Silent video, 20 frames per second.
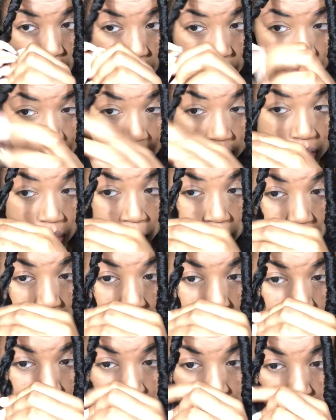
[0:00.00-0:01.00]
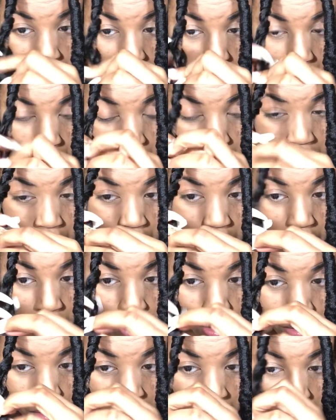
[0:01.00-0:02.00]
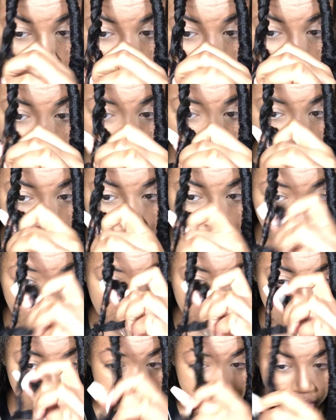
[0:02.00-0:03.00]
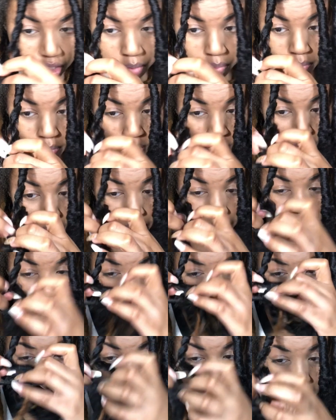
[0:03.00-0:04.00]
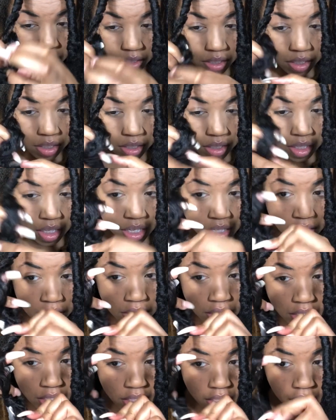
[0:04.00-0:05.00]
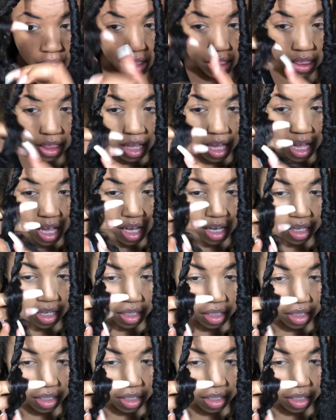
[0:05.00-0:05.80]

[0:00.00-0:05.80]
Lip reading: or some locks may be easier to get out than others because of instances like that.